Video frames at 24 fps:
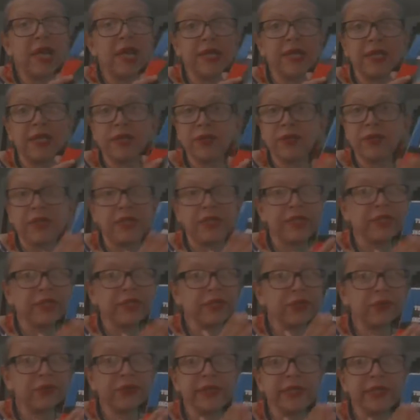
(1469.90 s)
a good thing
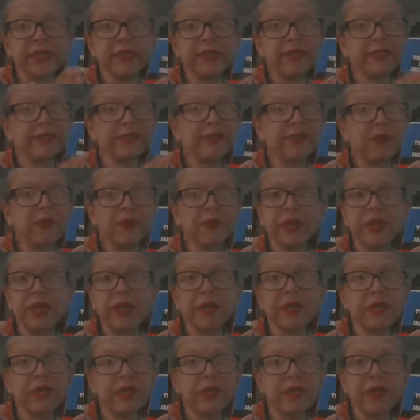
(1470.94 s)
to read in the subway.
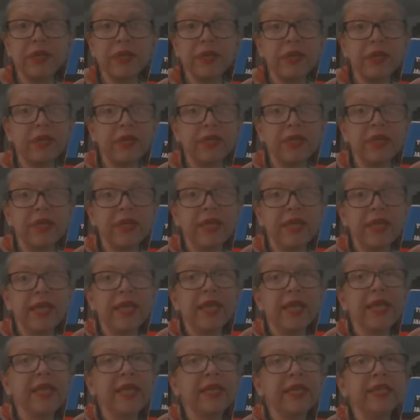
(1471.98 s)

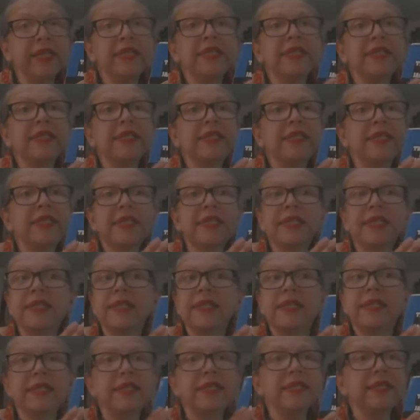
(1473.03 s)
It is
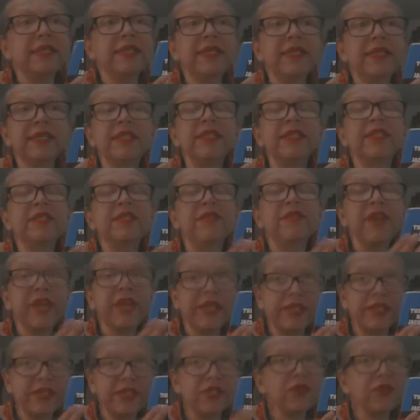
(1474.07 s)
just
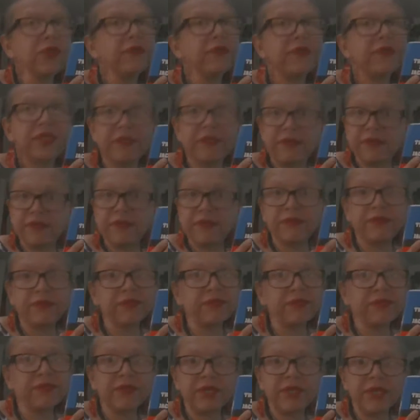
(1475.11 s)
very descriptive.
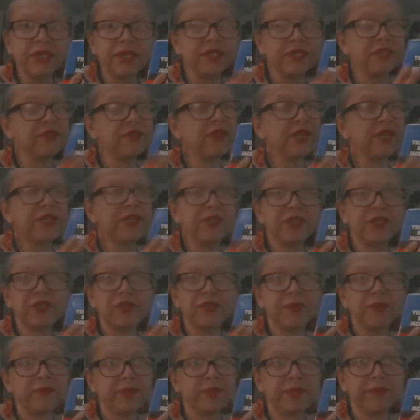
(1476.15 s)
It is very
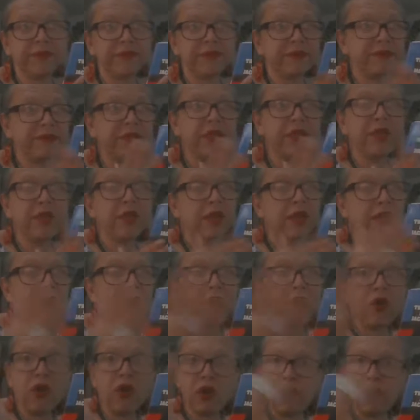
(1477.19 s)
descriptive.
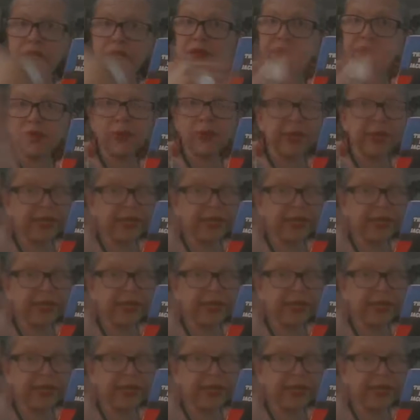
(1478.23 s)
Or you wanna